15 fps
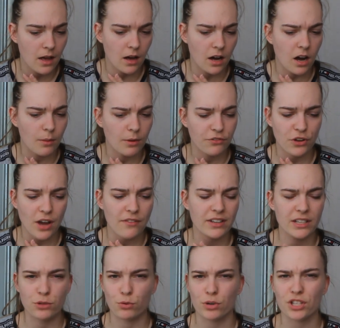If you have
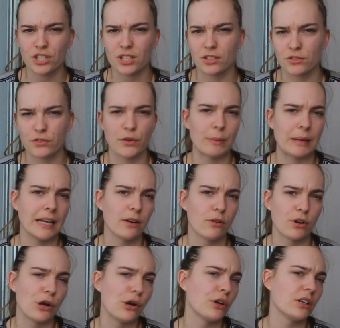any questions for me
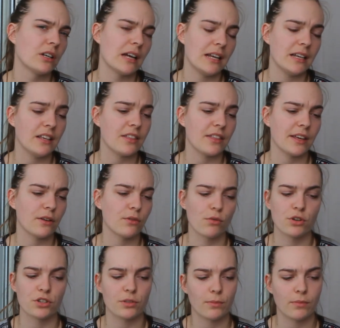or anything
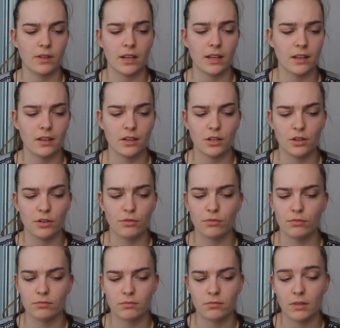or something
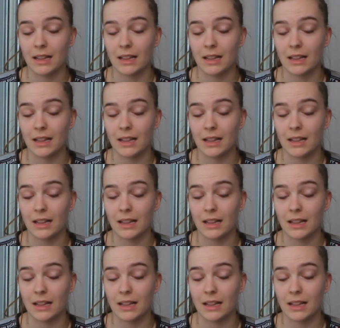you